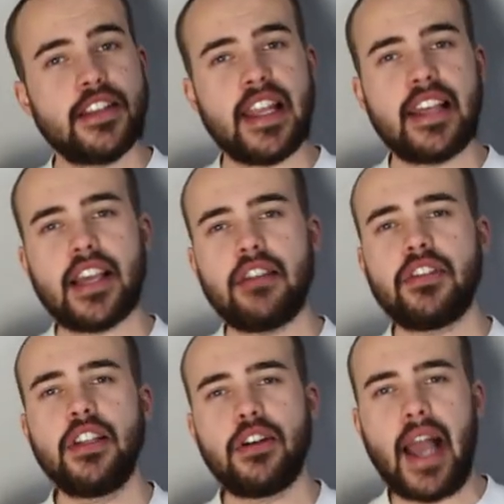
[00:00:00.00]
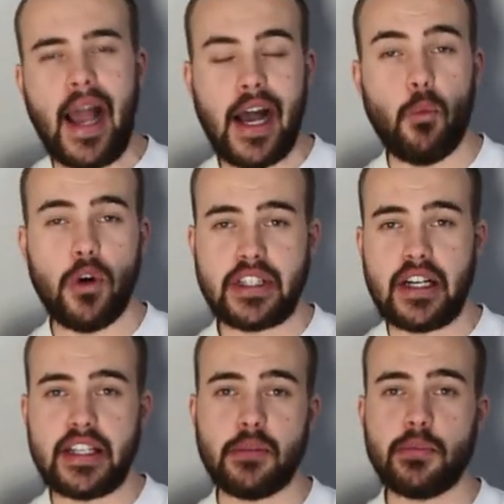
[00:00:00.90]
So let's have a look at what
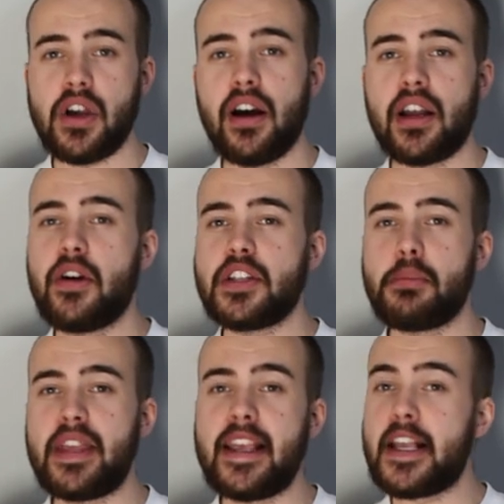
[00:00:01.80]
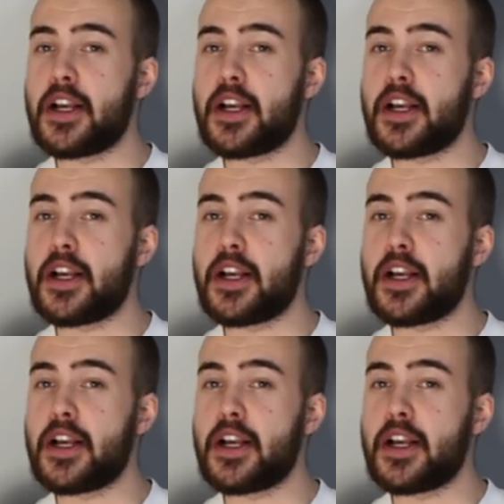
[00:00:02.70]
items are going to be